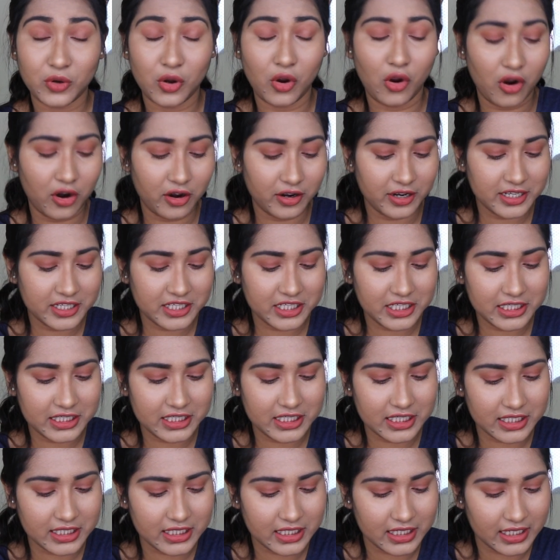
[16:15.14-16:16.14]
orangey
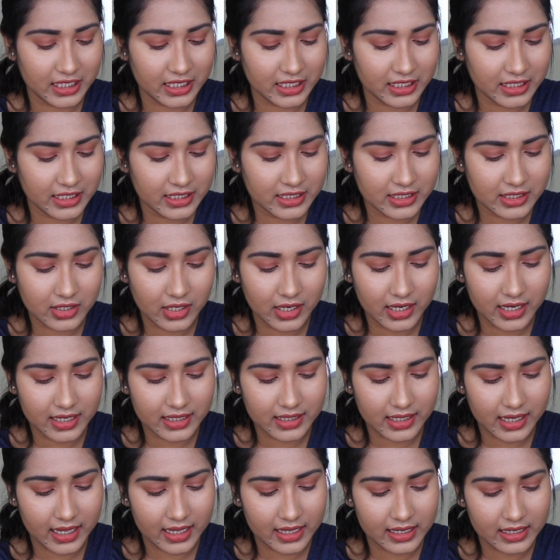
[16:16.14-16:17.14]
tint in it. It's not
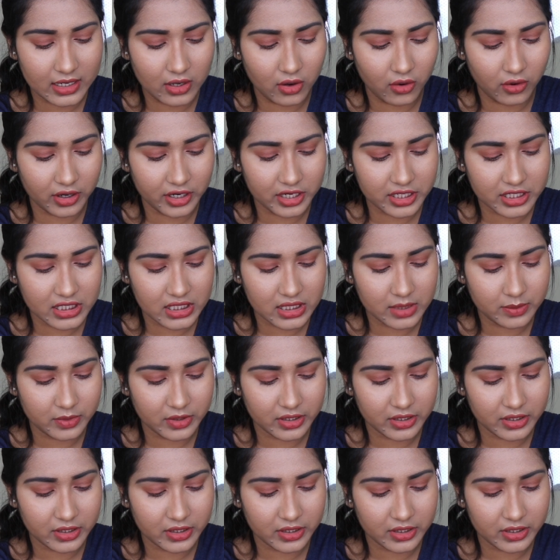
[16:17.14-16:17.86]
entirely orangey,